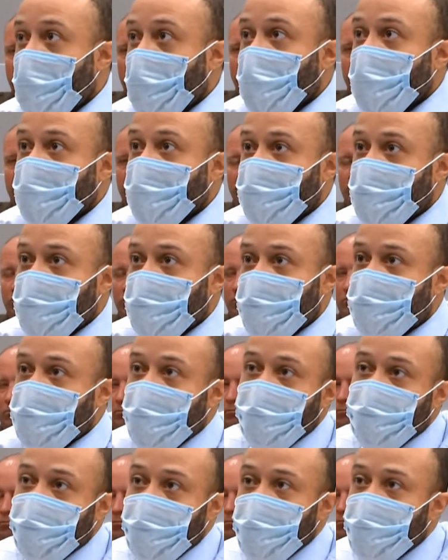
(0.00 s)
all of them
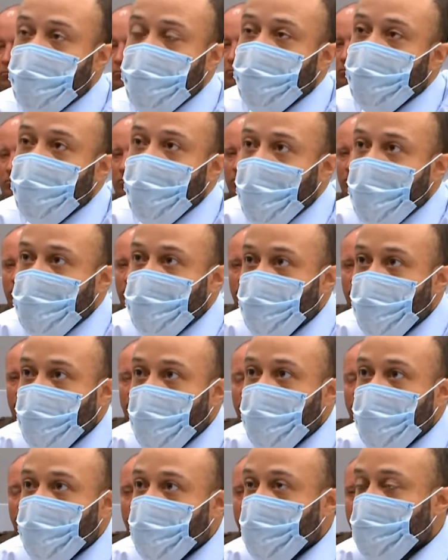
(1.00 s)
except until last
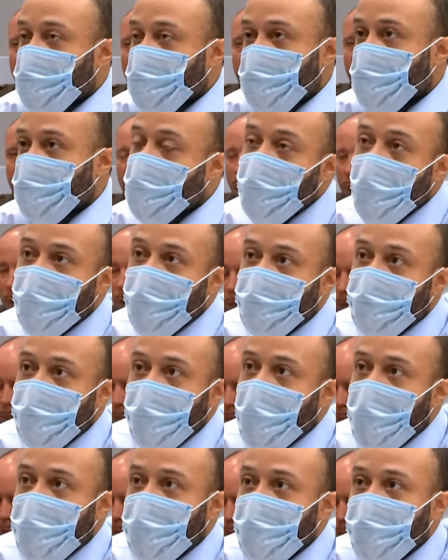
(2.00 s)
week. It was a few of them
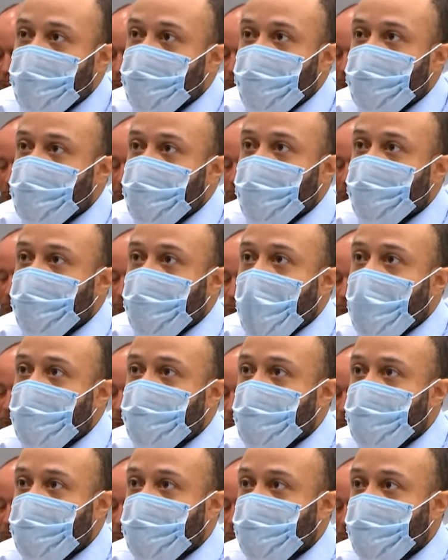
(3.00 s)
that I didn't receive
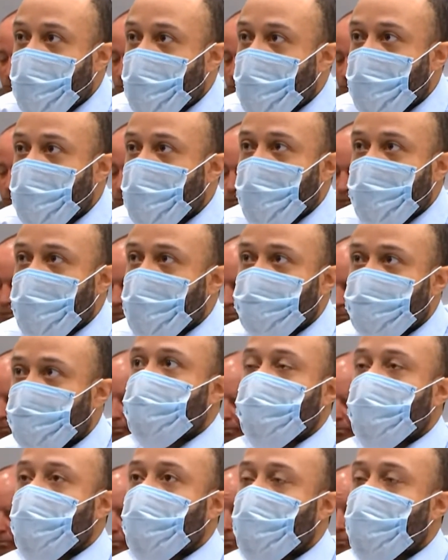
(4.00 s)
copies for that I'm
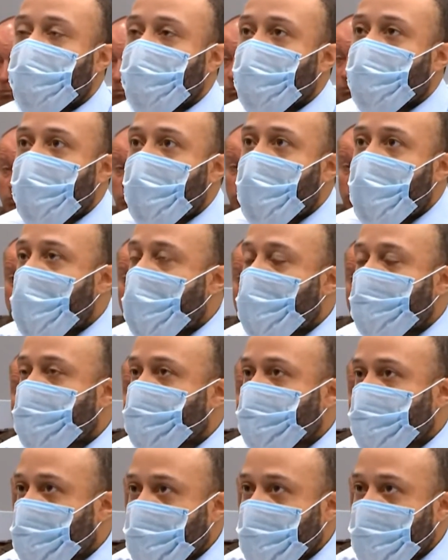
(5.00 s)
still wondering why I
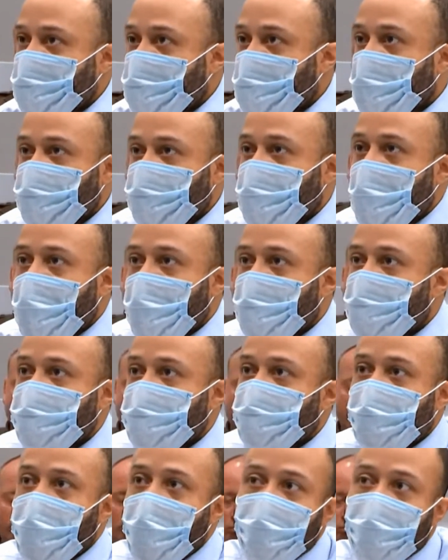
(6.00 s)
haven't received those
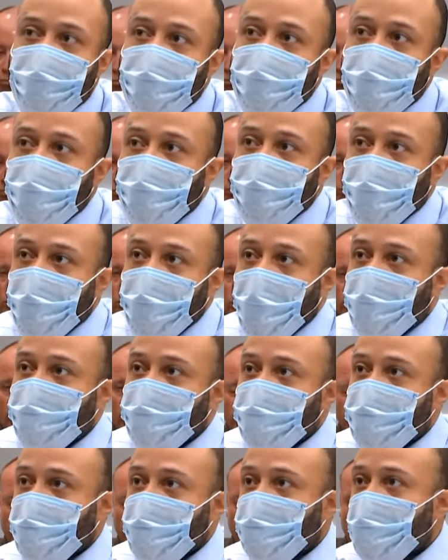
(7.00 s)
copies when I received the
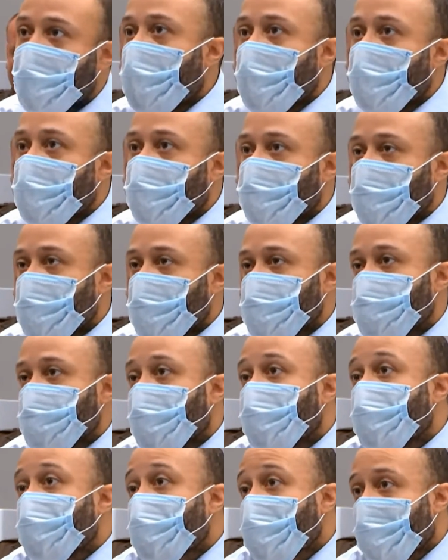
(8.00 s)
copies of all the ones
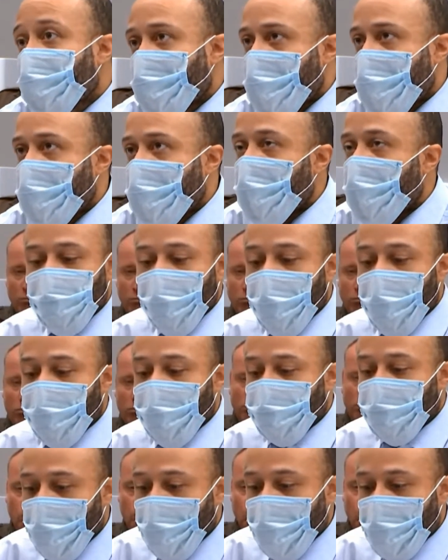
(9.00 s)
before that. But
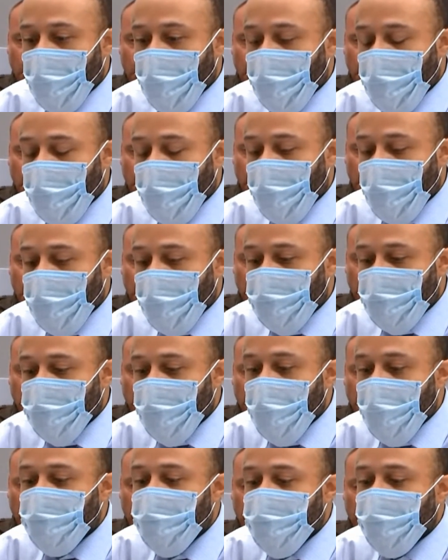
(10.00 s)
in
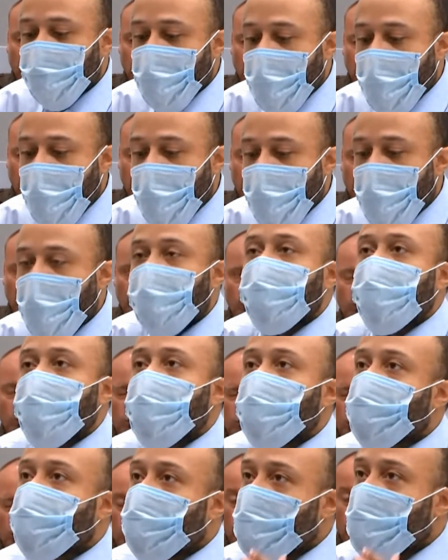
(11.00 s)
terms of that, I
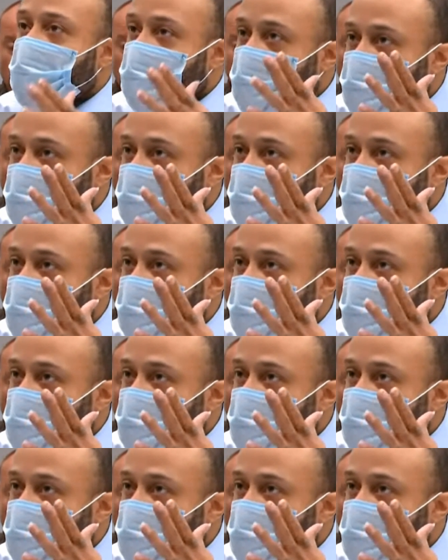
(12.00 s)
did what